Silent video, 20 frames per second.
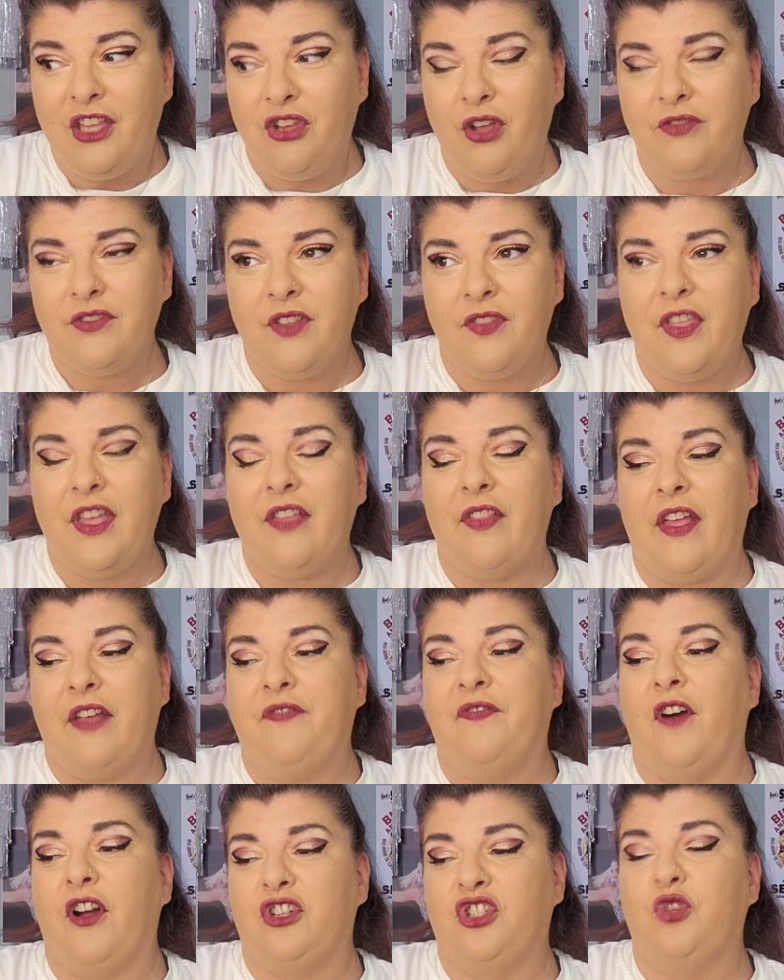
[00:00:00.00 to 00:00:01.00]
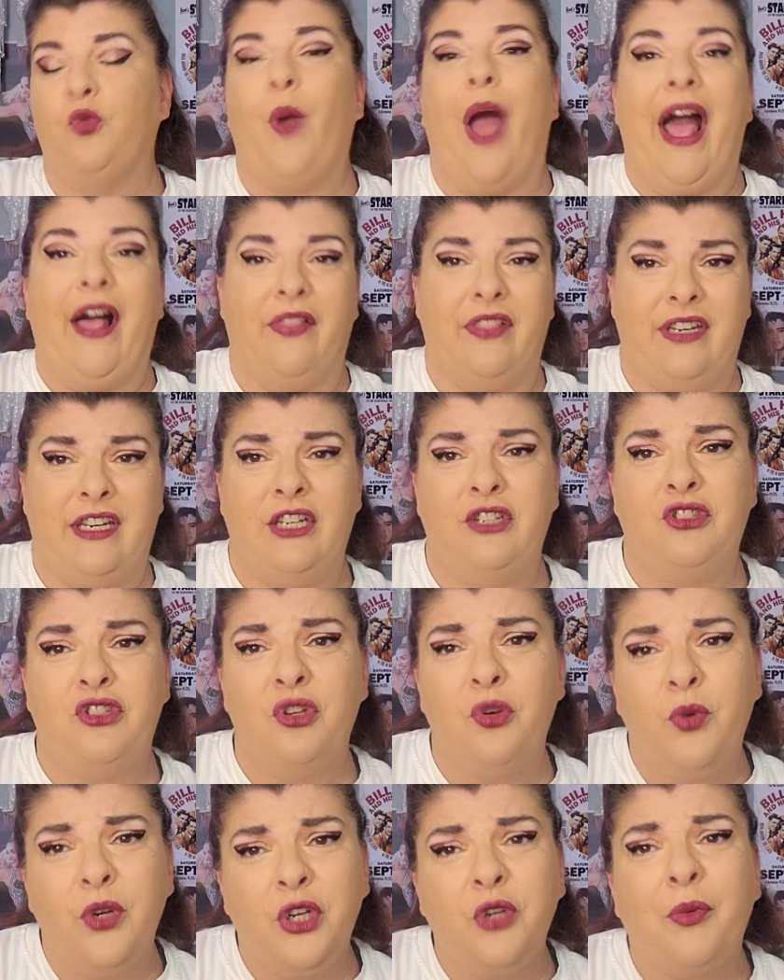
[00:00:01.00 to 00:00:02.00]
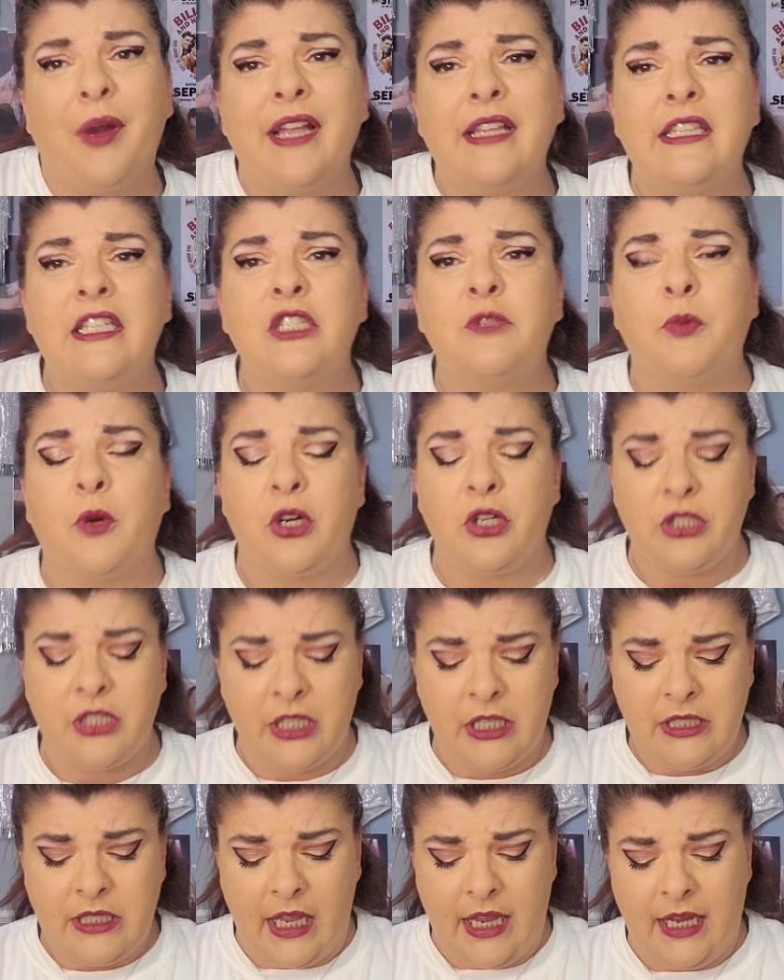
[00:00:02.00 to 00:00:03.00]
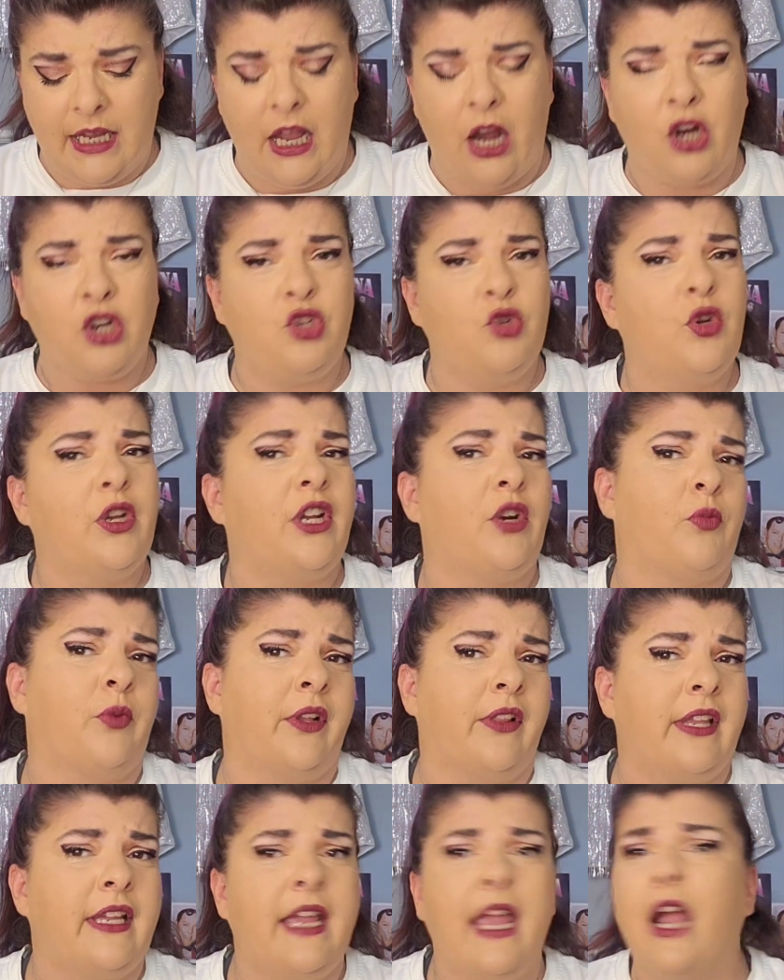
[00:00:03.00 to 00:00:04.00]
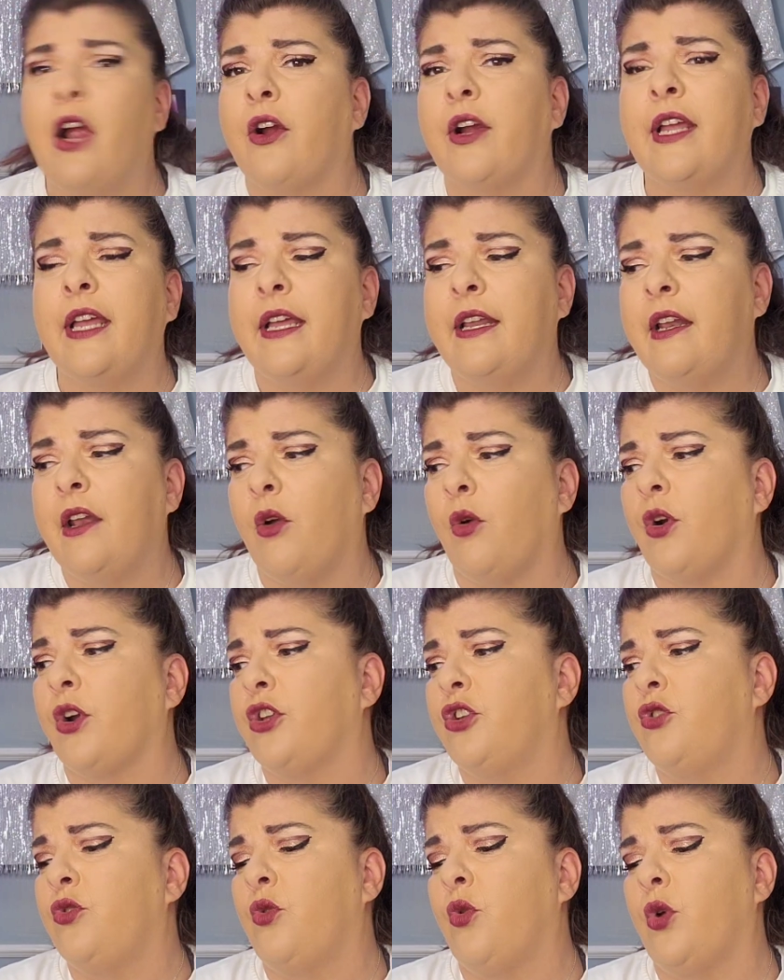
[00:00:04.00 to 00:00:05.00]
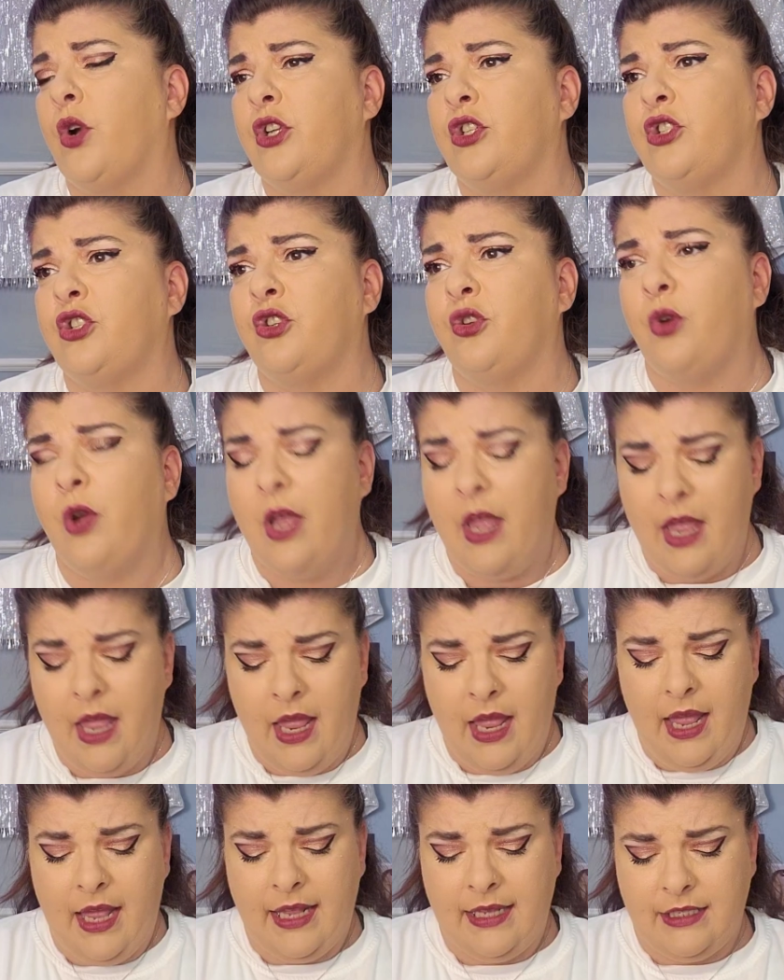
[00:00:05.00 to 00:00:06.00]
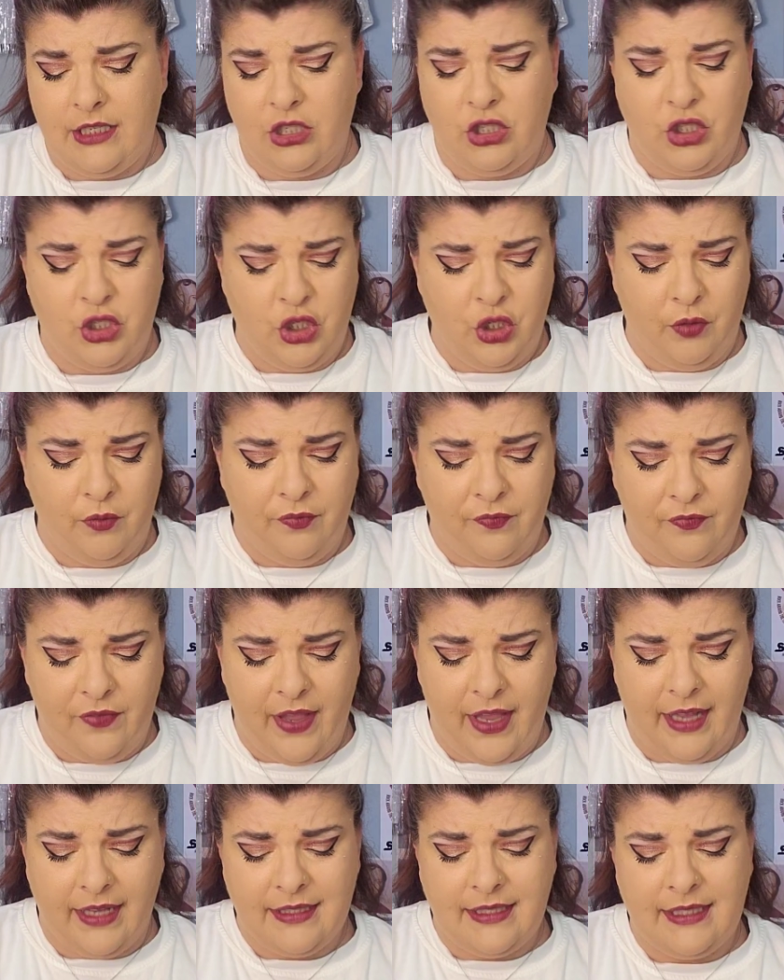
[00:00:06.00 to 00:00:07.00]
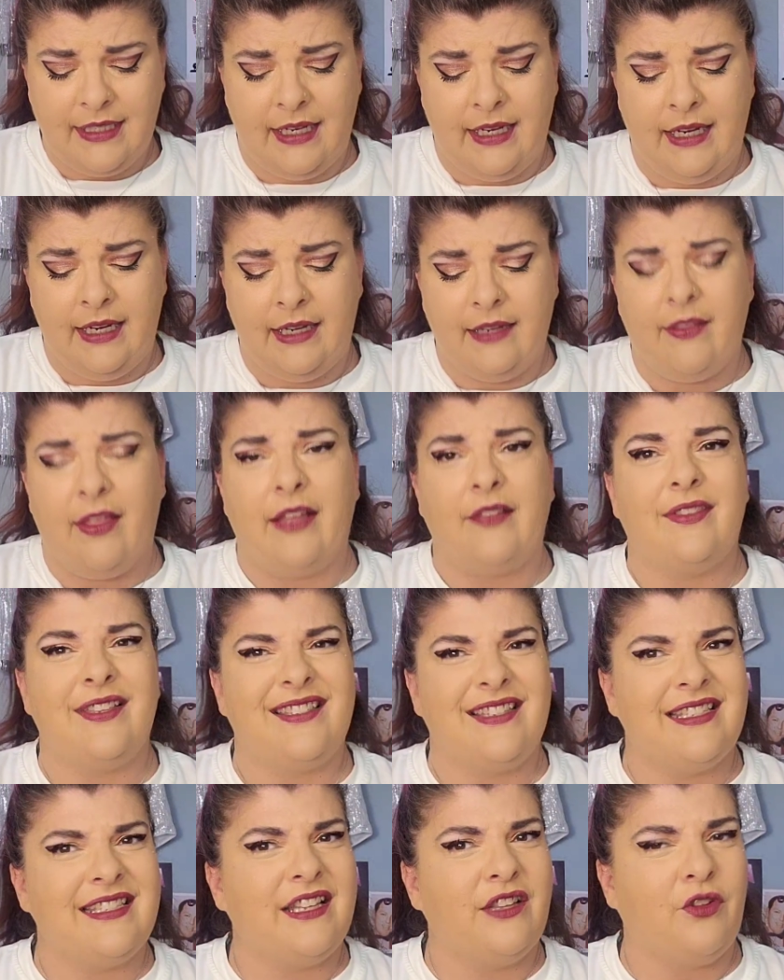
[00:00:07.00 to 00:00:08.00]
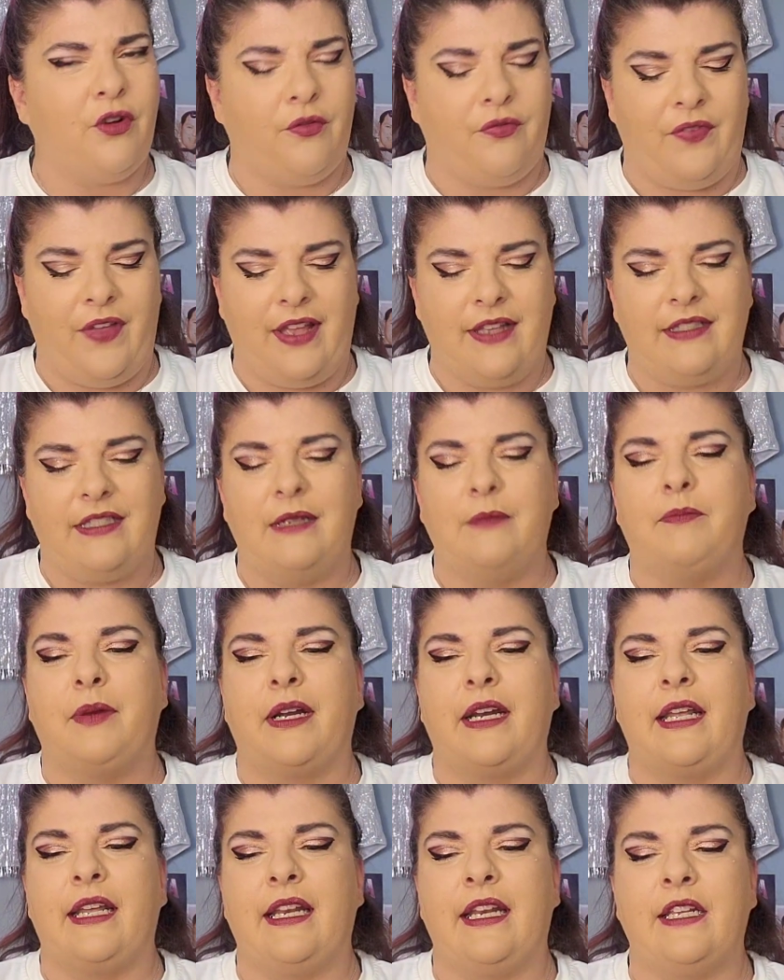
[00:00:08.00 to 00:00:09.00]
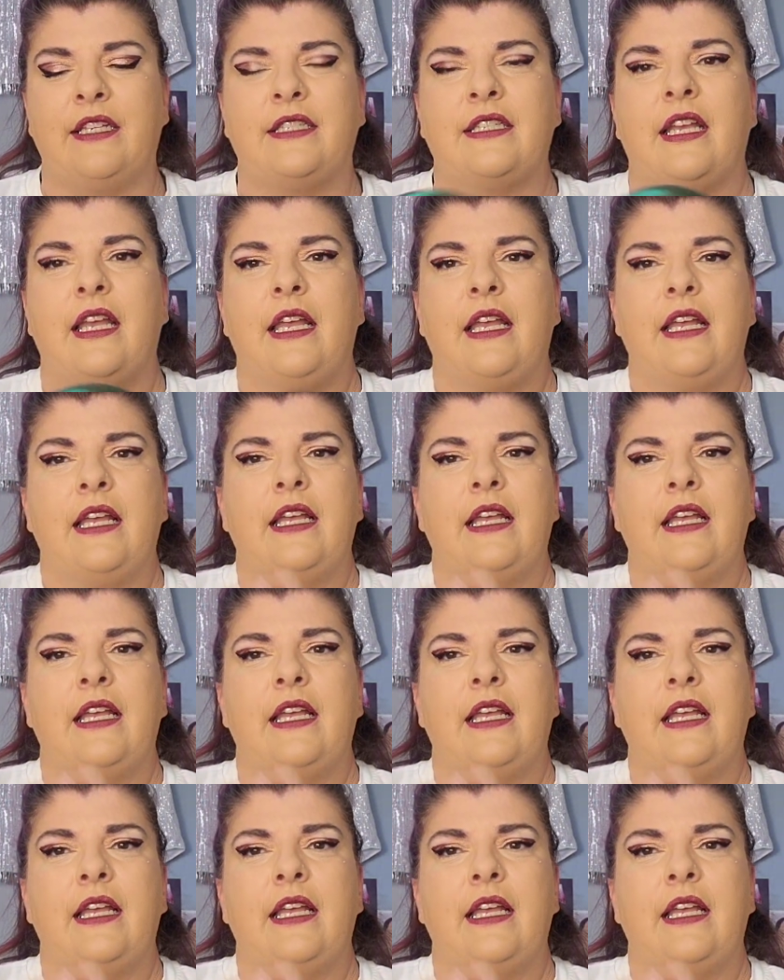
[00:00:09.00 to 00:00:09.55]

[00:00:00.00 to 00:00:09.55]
That's the thing, like punctuality too. When you rate these purses, like, are you going to really carry it, or are you going to? Is it too fancy? Like, this is a little fancy, but it is.